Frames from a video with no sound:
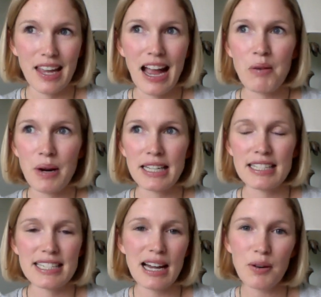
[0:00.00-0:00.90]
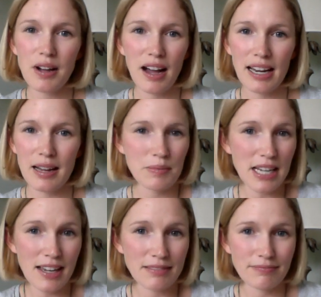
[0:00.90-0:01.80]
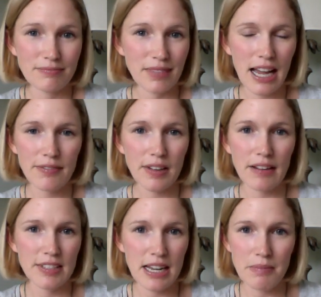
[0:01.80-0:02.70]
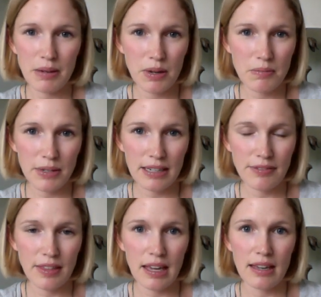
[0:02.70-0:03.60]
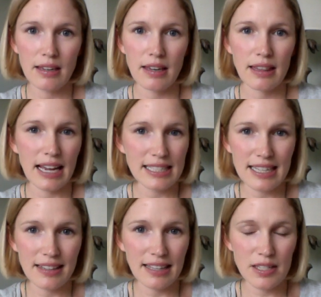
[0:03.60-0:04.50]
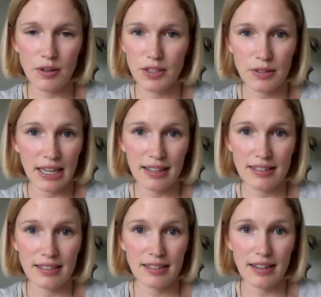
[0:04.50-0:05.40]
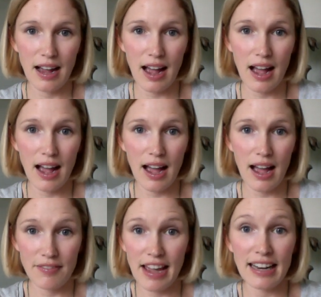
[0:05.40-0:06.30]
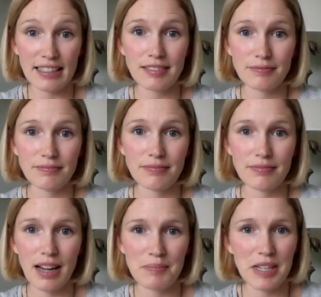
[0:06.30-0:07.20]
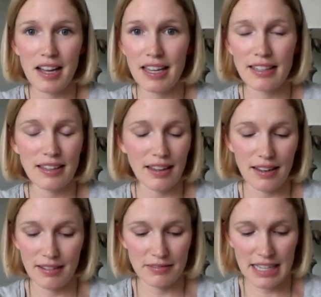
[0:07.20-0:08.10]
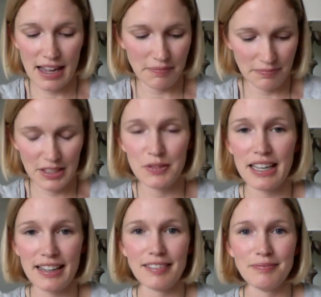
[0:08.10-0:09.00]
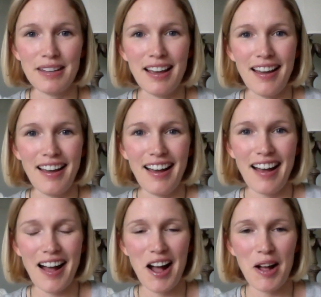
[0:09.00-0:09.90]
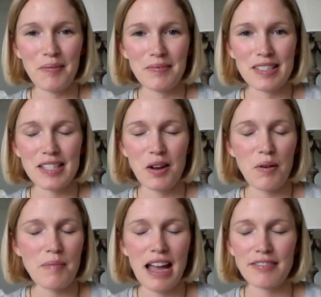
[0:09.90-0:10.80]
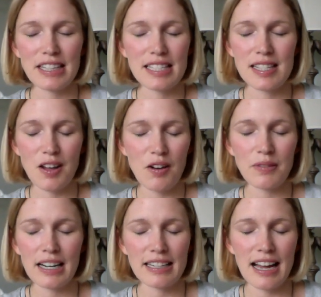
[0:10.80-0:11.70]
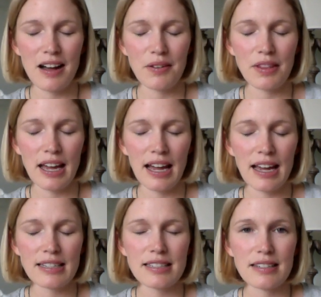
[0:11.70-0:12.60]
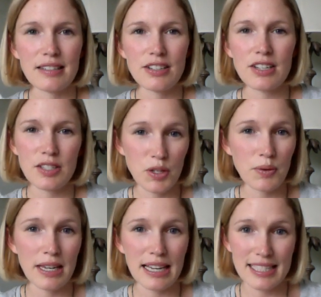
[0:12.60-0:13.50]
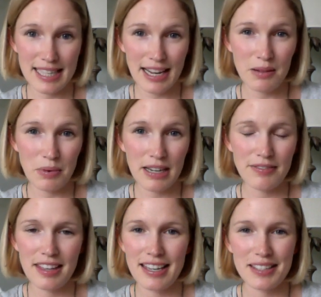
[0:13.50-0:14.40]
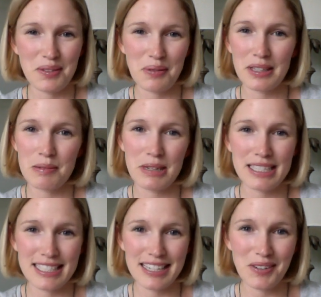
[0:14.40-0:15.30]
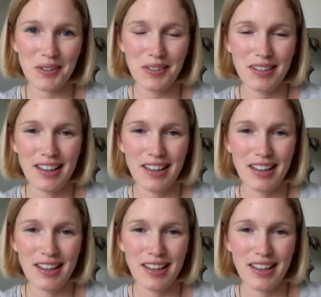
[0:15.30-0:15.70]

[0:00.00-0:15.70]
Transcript: I wanted to tell God, I'm done. I've done my one brave thing, and that's it. That's all you get. I've had it. I'm done. Yeah, you get it. So I'm having this thought right now that just doing a second brave thing is a really big deal.